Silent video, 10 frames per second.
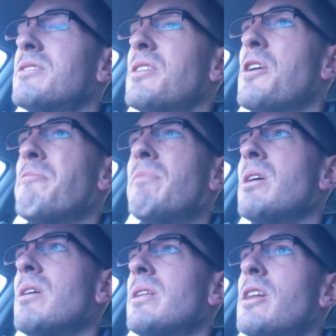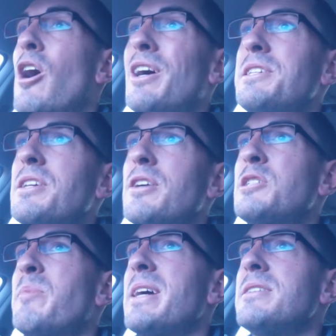So the I C O
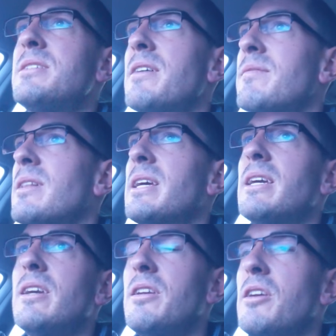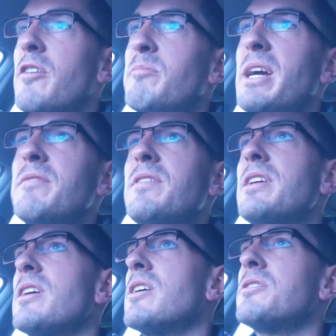space, definitely, I've made
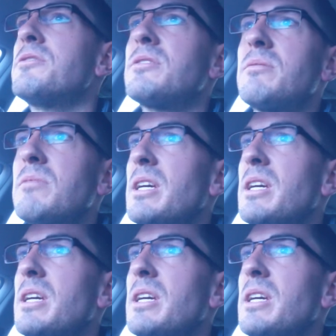videos,